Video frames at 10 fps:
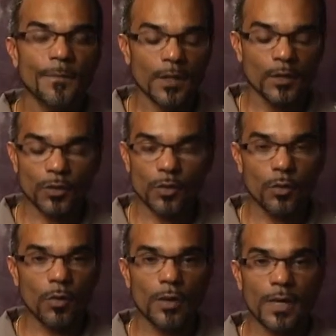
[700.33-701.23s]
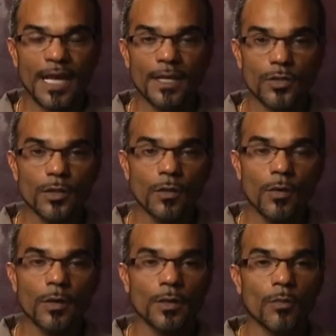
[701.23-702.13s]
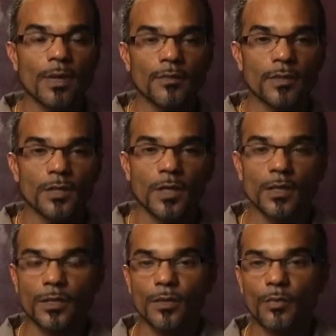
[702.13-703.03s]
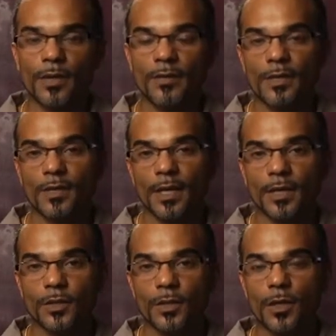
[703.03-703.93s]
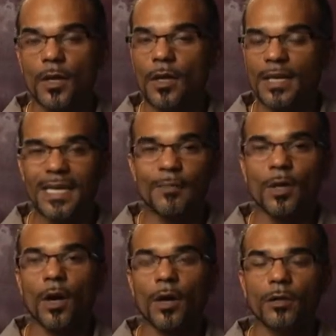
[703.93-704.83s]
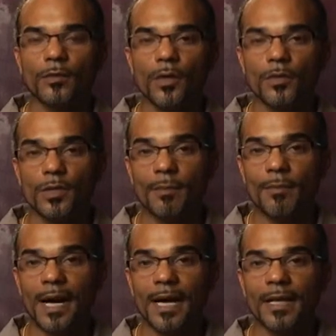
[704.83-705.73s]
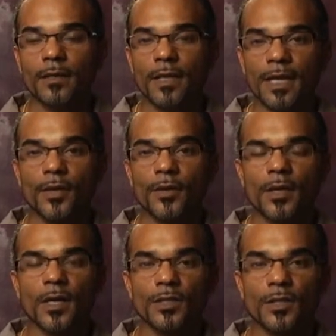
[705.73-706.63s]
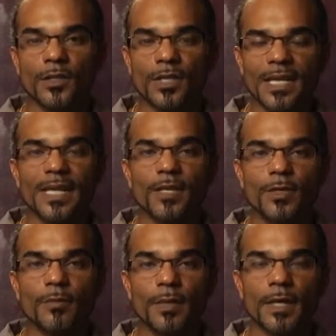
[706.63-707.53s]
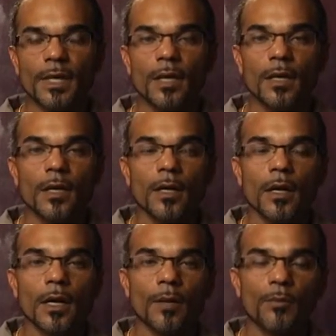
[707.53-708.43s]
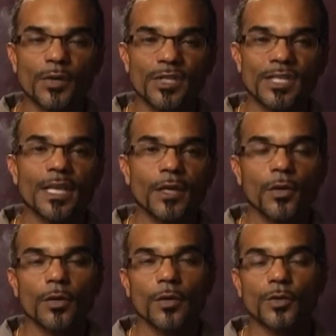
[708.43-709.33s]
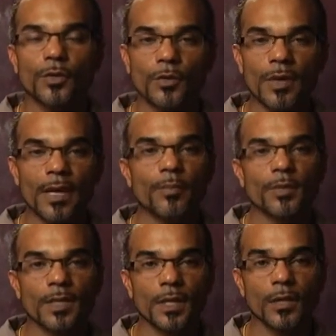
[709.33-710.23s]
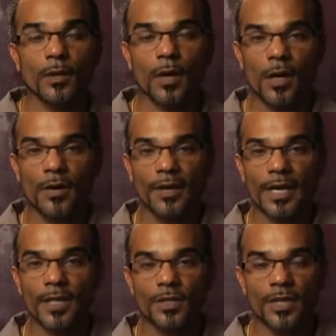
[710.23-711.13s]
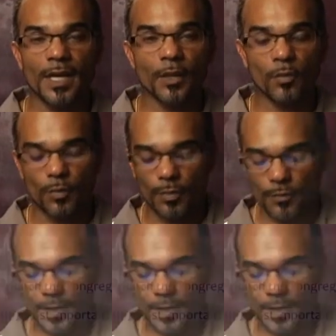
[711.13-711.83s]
the story, and so on, that we have discussed in the previous lecture. Keeping all of those in mind, that introductions need to be particular to a particular congregation and a group of